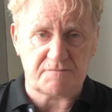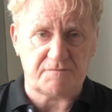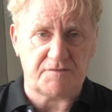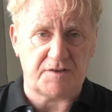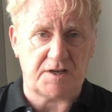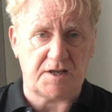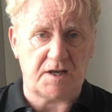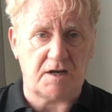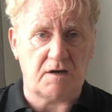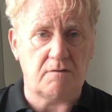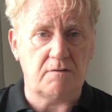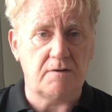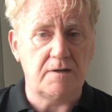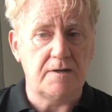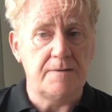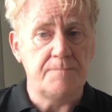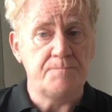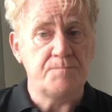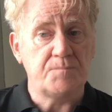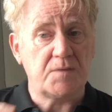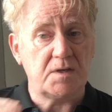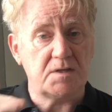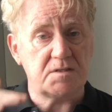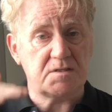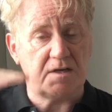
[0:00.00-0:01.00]
video,
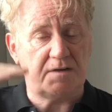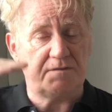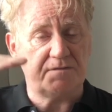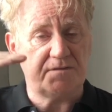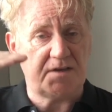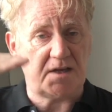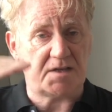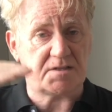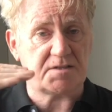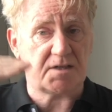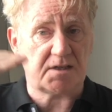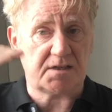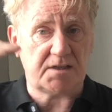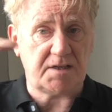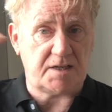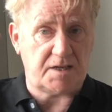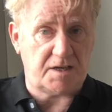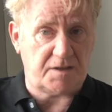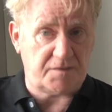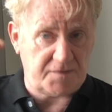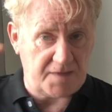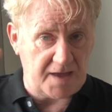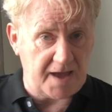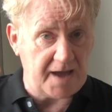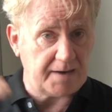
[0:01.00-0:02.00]
is I've
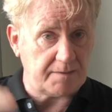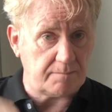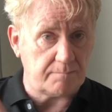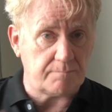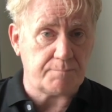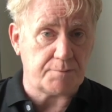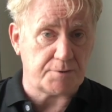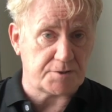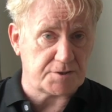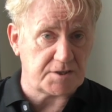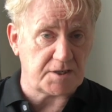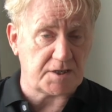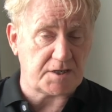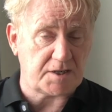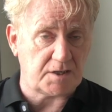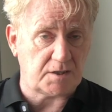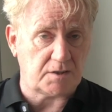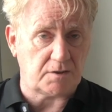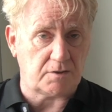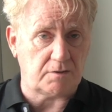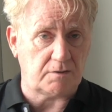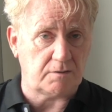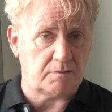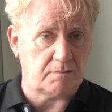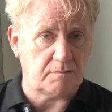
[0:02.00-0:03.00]
designated that
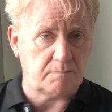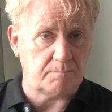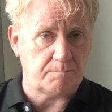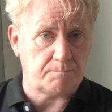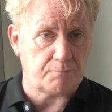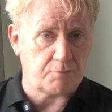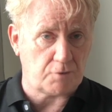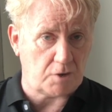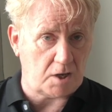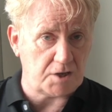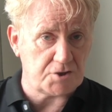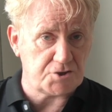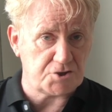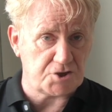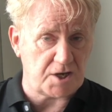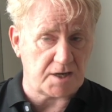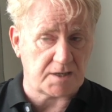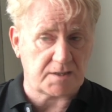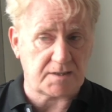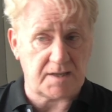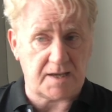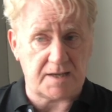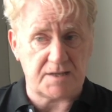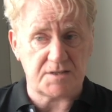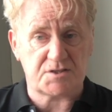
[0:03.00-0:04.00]
particular
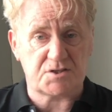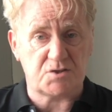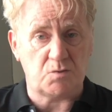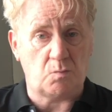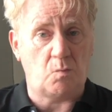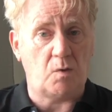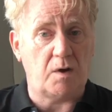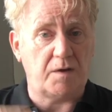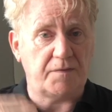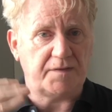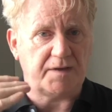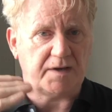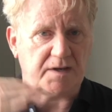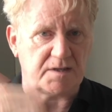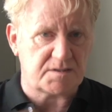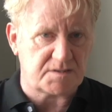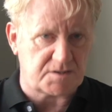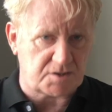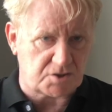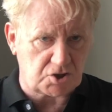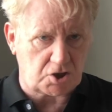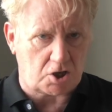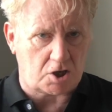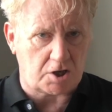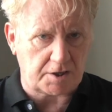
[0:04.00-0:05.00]
project as the one that is the
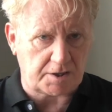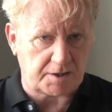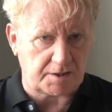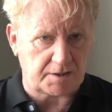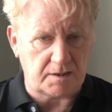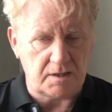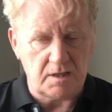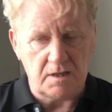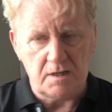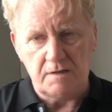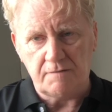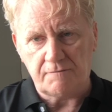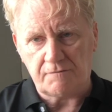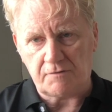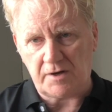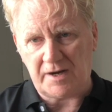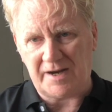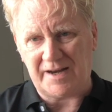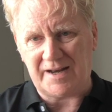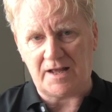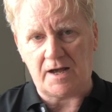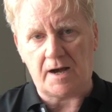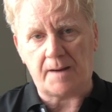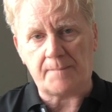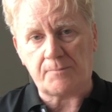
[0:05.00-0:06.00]
target for
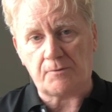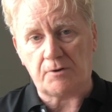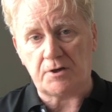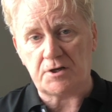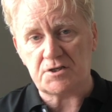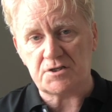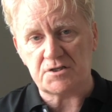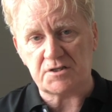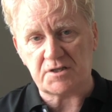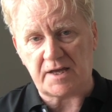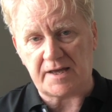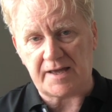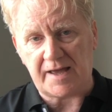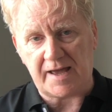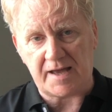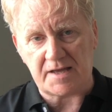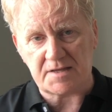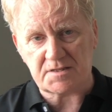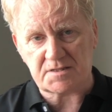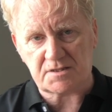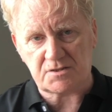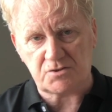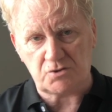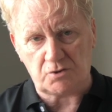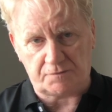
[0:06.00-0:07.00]
any operations I
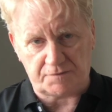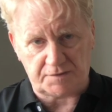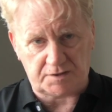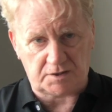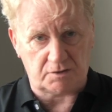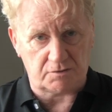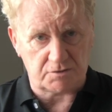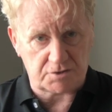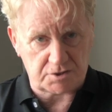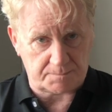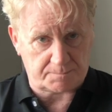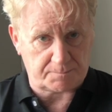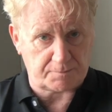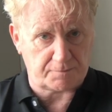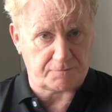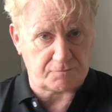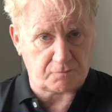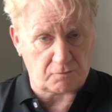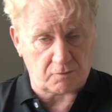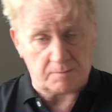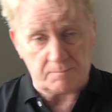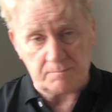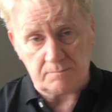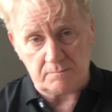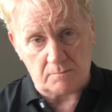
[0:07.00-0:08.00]
ask Novillo to
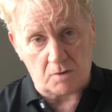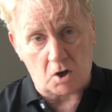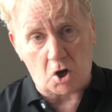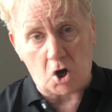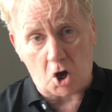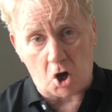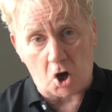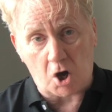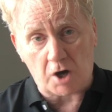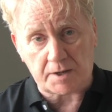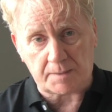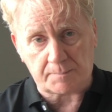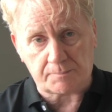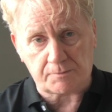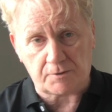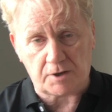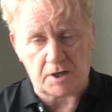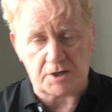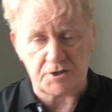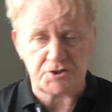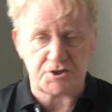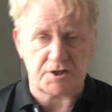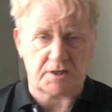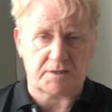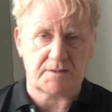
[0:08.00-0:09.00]
perform on a
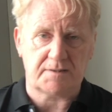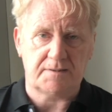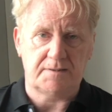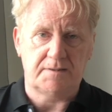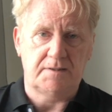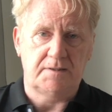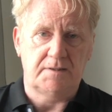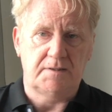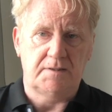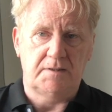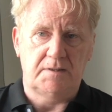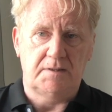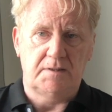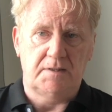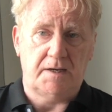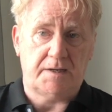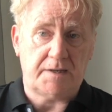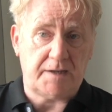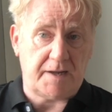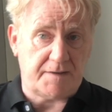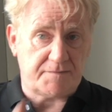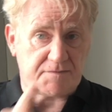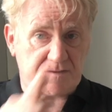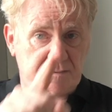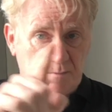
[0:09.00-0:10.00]
project. And
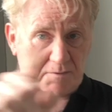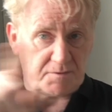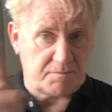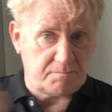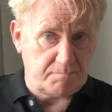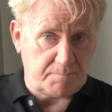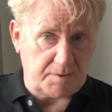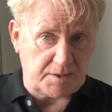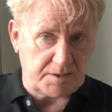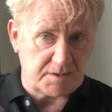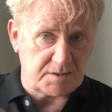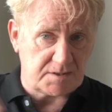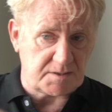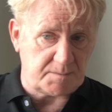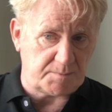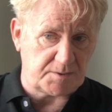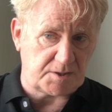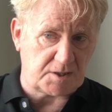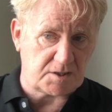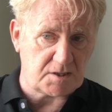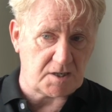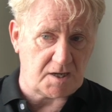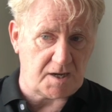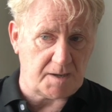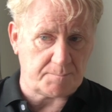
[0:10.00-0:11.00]
I have some buttons up at the
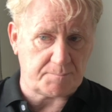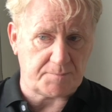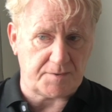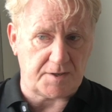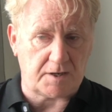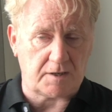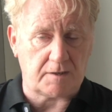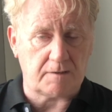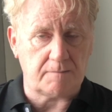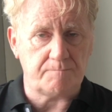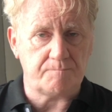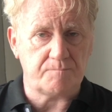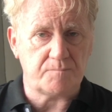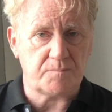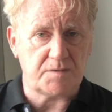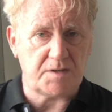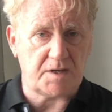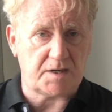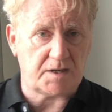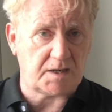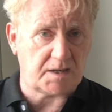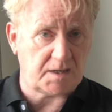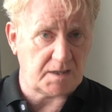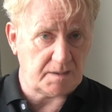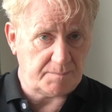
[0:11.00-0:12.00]
top there that
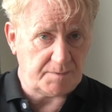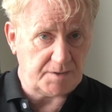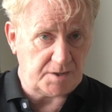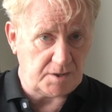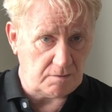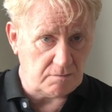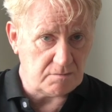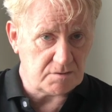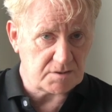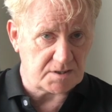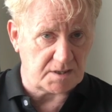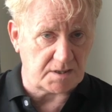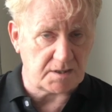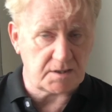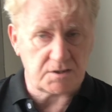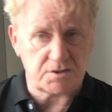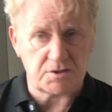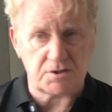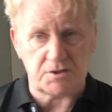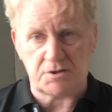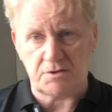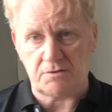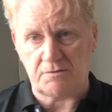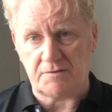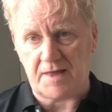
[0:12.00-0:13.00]
I'm going to be using to
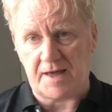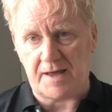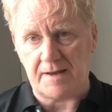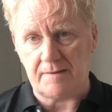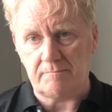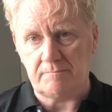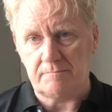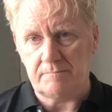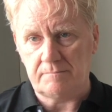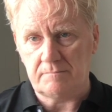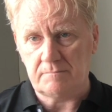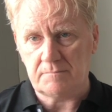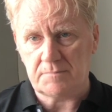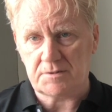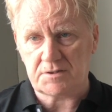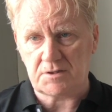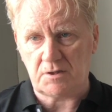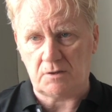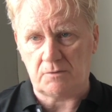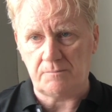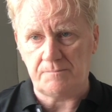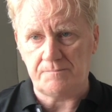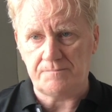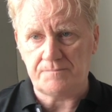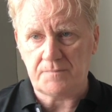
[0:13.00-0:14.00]
do that.
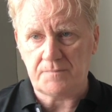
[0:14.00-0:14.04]
So